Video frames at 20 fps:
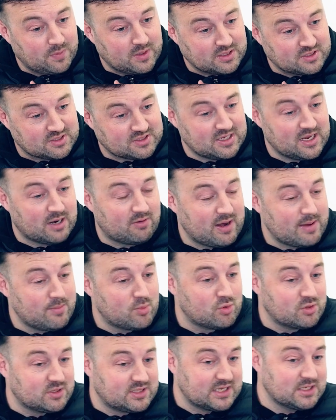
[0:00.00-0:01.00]
a CRM
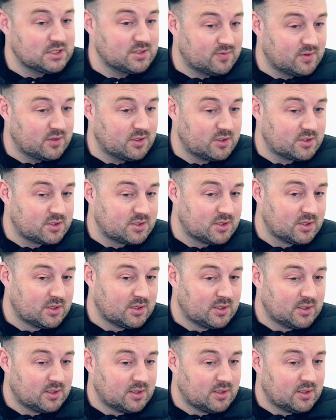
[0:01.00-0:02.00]
or a Dataverse
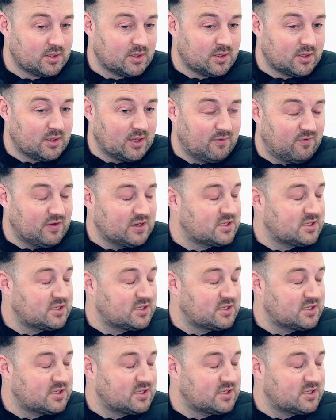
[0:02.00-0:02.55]
if